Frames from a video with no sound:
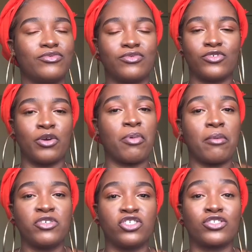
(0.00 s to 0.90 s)
you're
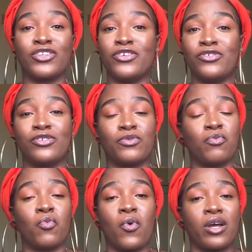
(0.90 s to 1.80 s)
probably just going to use it
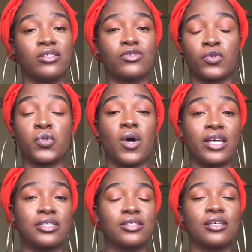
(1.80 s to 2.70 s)
once or
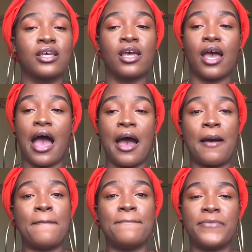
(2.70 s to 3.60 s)
twice.
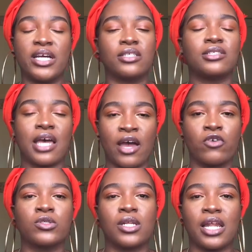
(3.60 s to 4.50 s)
But I
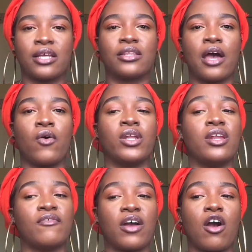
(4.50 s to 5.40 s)
also like that one, and
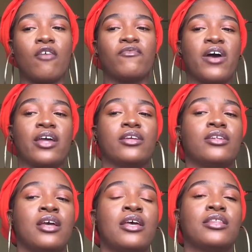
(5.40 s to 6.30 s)
if I can't find it,
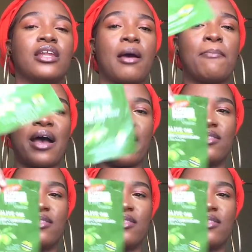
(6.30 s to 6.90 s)
then I buy